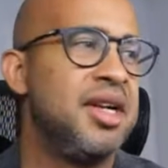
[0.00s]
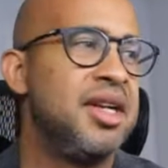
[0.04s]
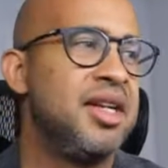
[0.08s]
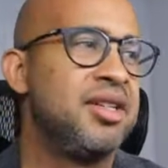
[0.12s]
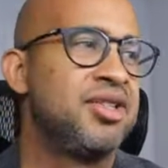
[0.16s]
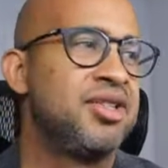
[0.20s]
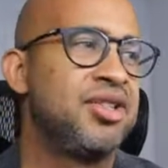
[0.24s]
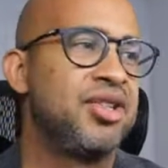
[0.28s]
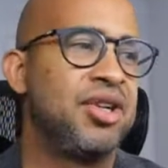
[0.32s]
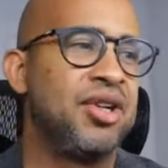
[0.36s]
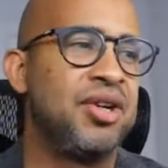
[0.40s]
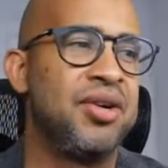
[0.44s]

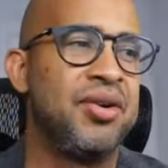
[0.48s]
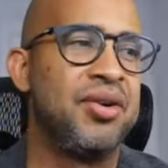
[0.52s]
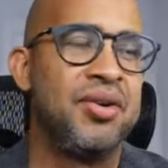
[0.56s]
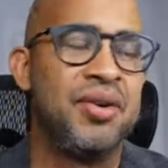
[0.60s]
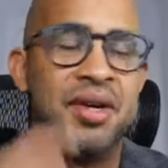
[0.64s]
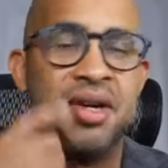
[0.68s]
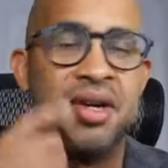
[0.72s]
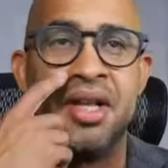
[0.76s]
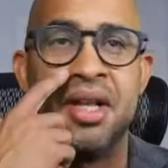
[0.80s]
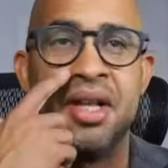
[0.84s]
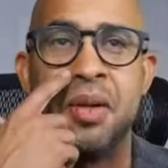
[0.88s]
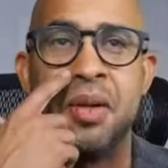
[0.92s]
So
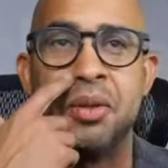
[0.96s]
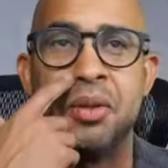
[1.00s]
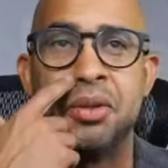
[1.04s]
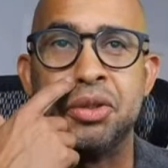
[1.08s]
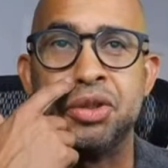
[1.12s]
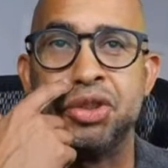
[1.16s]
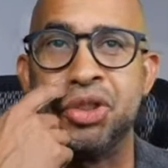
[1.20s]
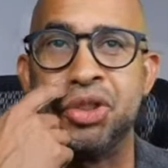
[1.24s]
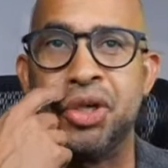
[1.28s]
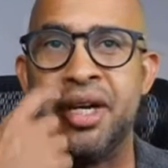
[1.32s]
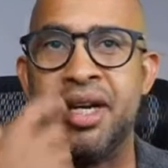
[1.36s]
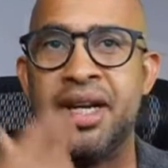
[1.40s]

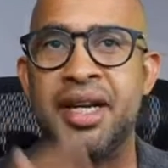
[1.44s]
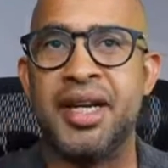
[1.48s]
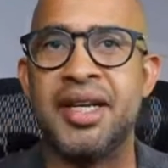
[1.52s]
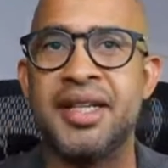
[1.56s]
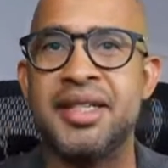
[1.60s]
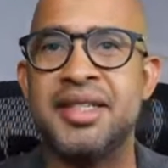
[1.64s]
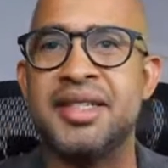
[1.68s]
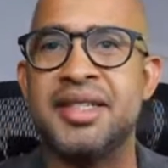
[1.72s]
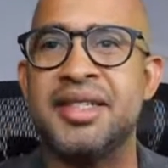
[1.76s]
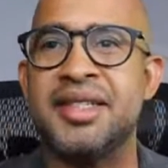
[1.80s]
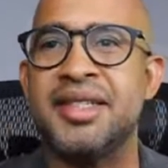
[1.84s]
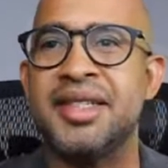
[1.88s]
join
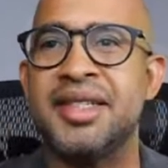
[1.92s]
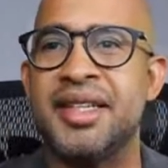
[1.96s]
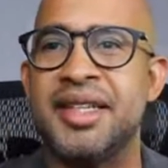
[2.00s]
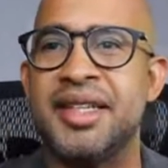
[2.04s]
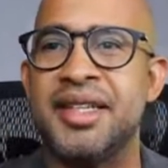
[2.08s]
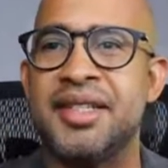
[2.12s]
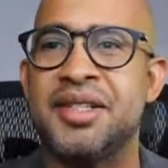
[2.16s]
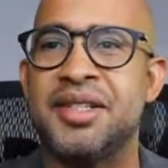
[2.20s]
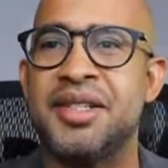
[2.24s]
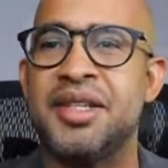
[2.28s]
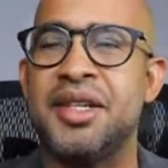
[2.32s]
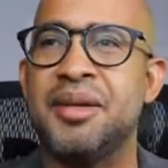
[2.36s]
us.
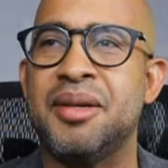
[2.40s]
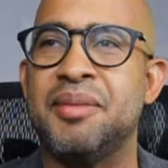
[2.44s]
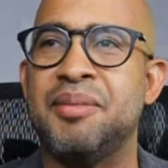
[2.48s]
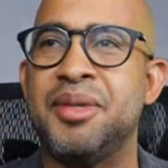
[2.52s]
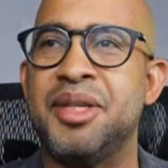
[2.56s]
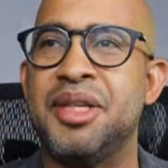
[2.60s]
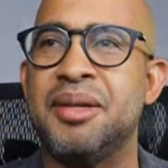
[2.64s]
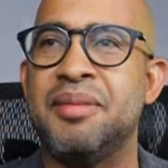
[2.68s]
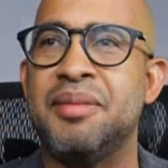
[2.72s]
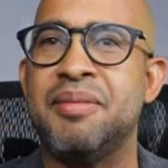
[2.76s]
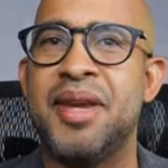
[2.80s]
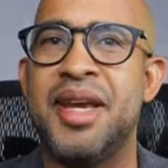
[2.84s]
It's gonna
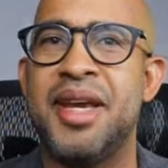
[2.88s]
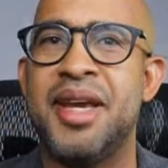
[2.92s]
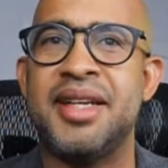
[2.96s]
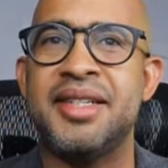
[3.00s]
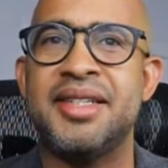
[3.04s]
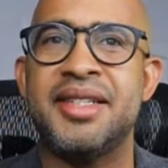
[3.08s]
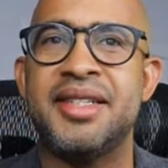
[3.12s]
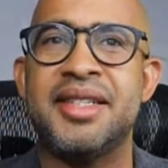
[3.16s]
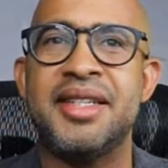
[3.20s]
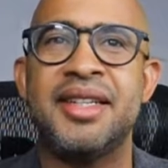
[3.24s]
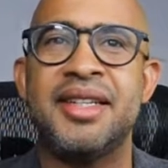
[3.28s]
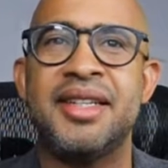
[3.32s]
be
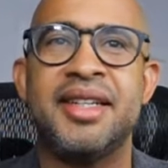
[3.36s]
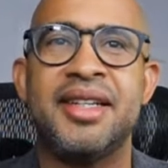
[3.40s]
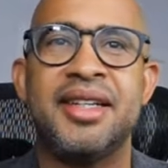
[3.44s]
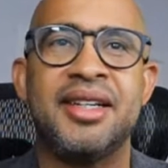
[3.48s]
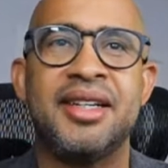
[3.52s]
amazing.